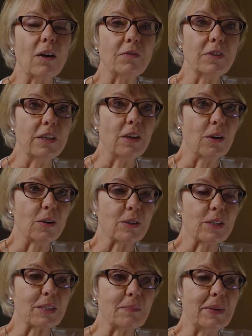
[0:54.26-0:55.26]
often
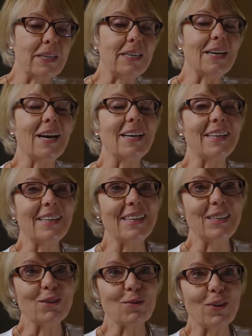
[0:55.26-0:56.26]
ask me, I
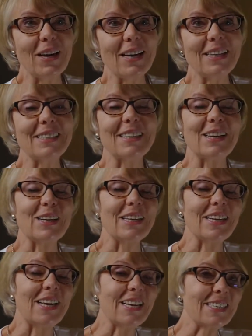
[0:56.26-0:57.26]
eat right, I
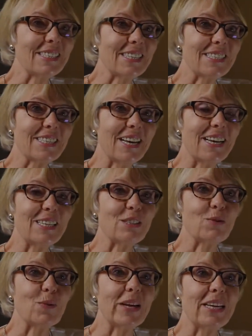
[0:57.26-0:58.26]

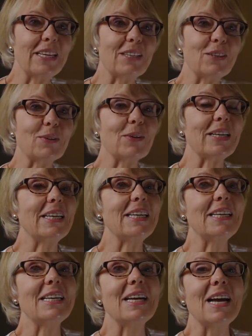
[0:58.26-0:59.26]
exercise
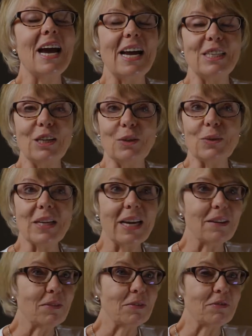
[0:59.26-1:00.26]
regularly, I don't
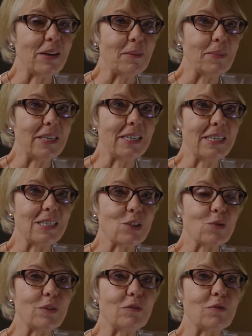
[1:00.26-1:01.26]
have a family
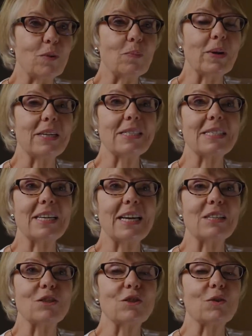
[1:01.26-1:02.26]
history for breast
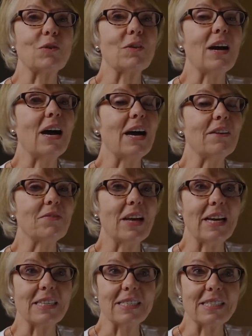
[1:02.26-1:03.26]
cancer, I've
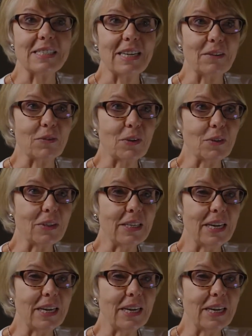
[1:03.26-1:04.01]
had several